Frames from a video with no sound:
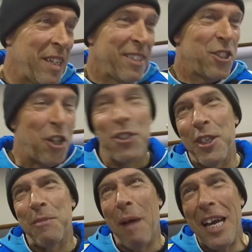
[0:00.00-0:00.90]

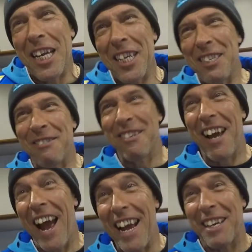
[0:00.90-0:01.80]
Sausage, bacon,
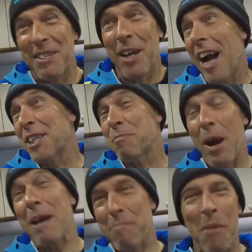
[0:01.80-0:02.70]
egg, hash
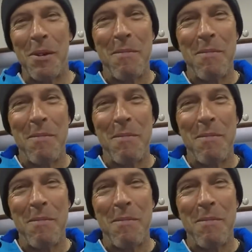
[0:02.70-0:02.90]
brown probably,